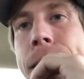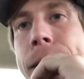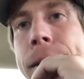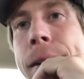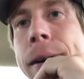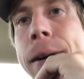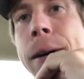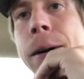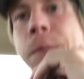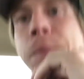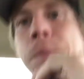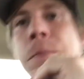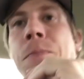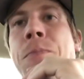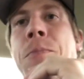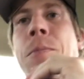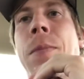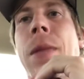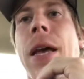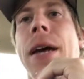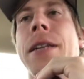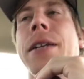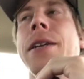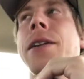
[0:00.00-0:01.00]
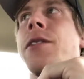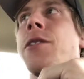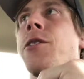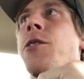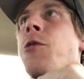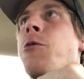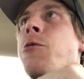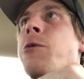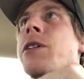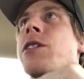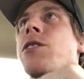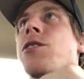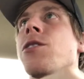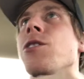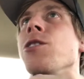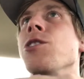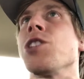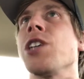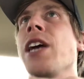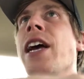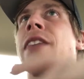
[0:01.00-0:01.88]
I did a little research,